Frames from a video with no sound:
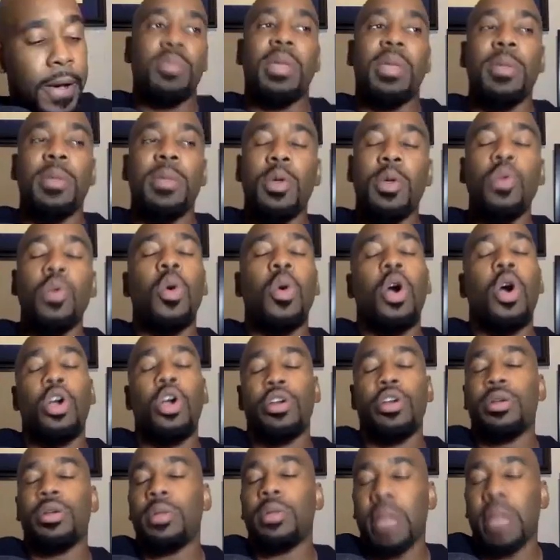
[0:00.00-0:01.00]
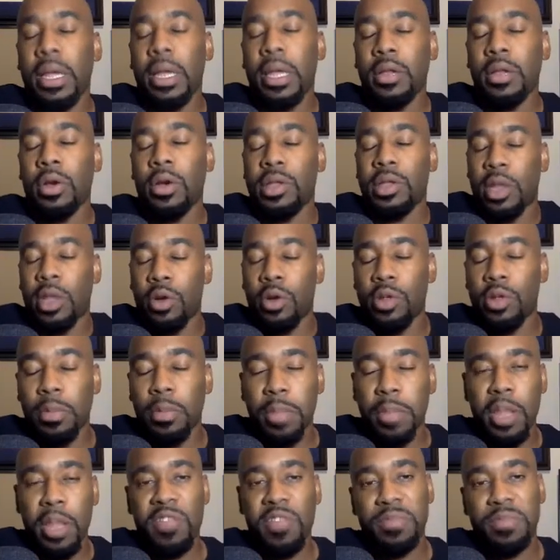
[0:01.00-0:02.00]
maybe who aren't like or that are the
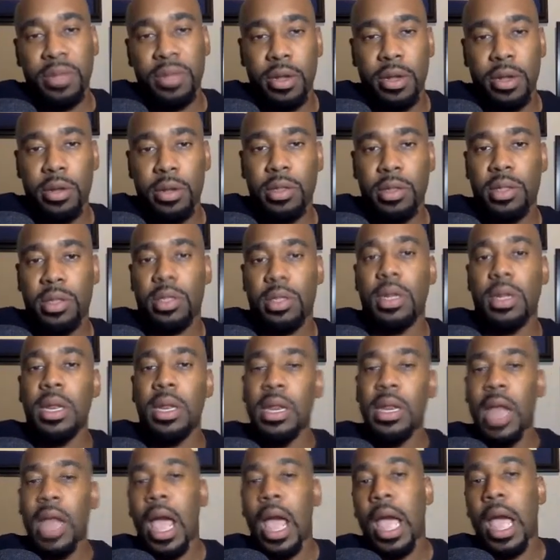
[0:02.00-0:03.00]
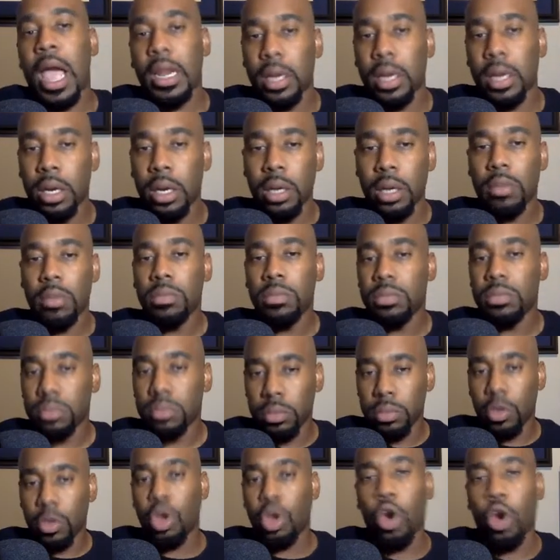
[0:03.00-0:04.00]
bench players to not
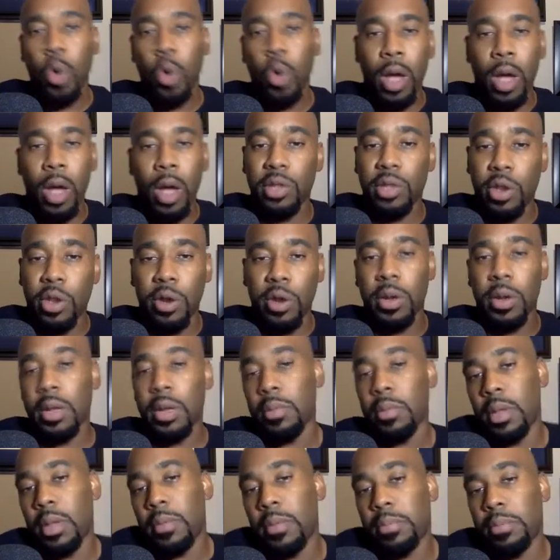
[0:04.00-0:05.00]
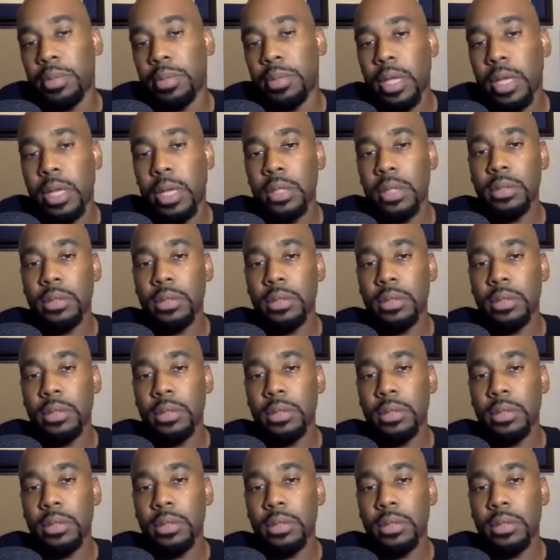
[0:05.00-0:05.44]
go out there and play.